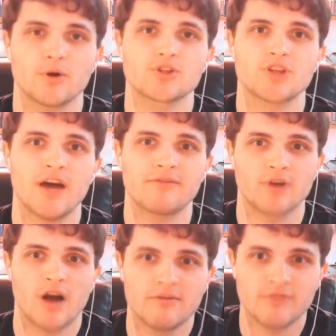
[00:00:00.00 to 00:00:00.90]
slot
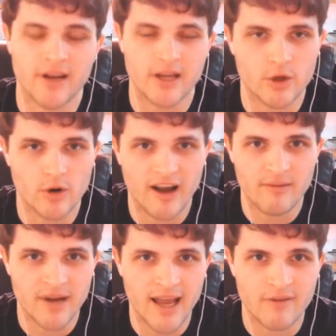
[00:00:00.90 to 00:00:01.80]
for off lane, a hero
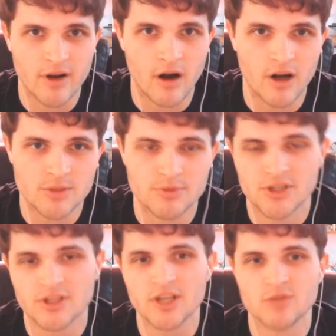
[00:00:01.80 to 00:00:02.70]
I've been having awesome
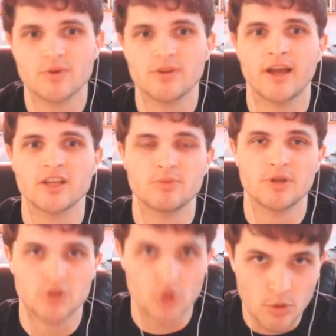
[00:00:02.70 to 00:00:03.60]
success with has
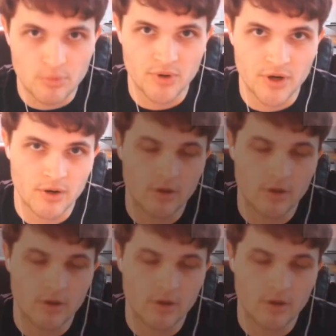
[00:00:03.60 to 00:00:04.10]
been Doombringer.